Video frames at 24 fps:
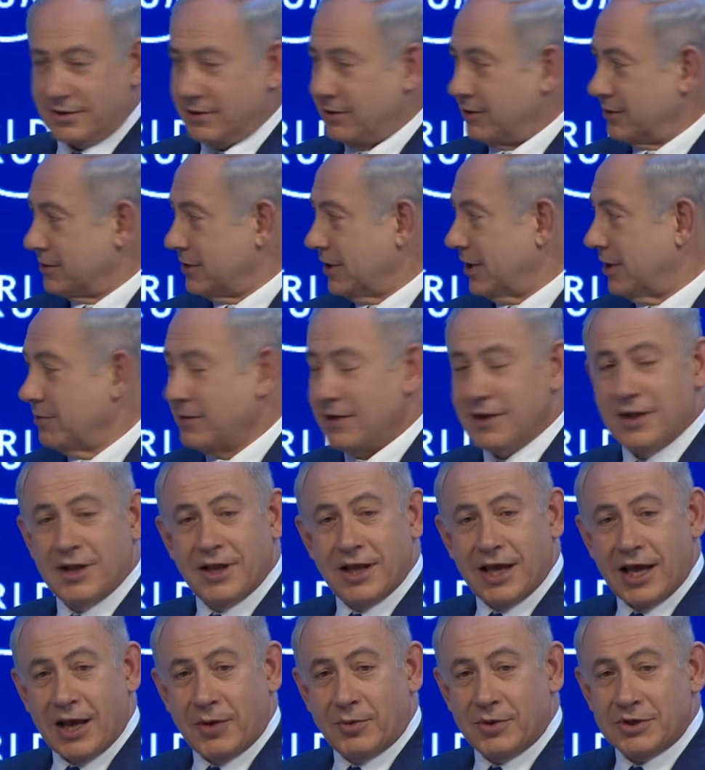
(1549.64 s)
a long time.
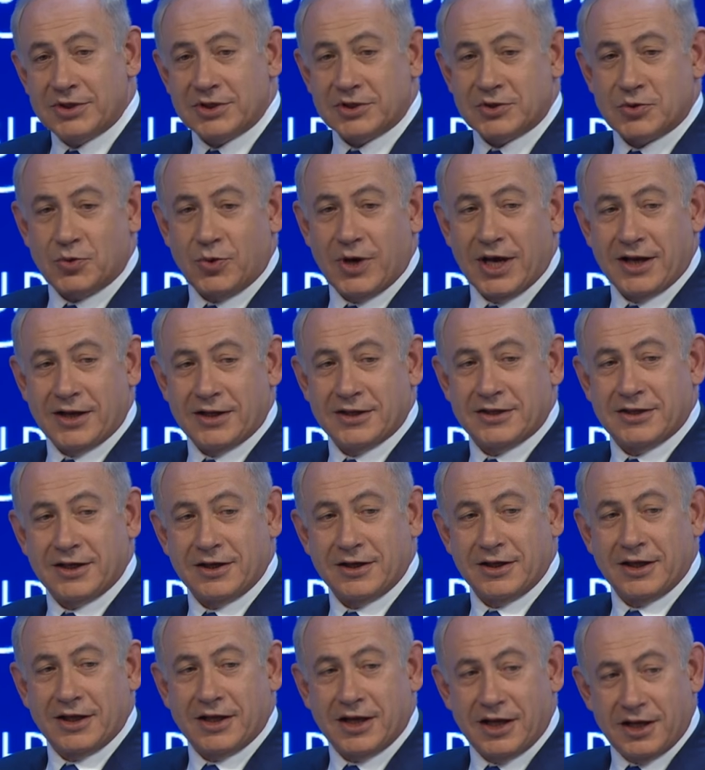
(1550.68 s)
And we'll just wait
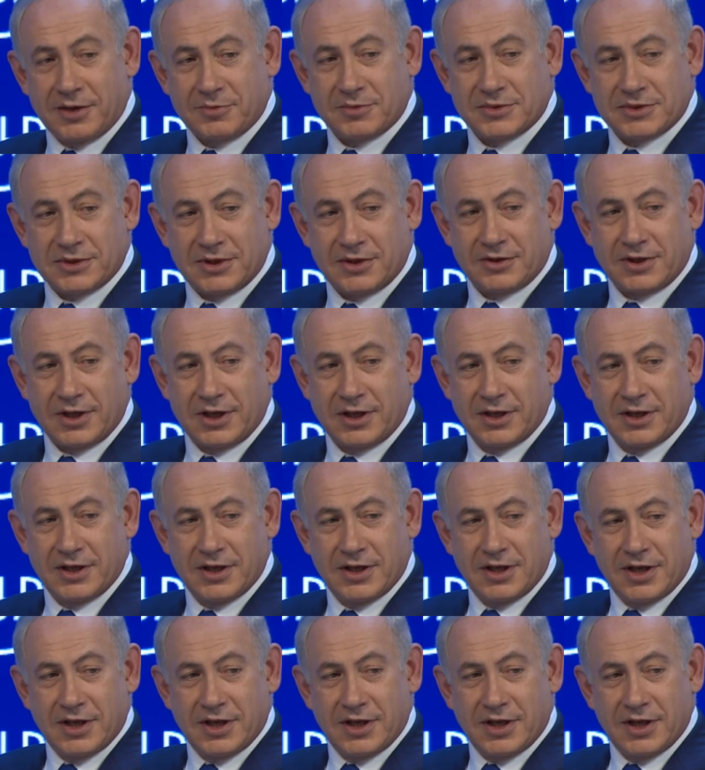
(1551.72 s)
until he comes, okay?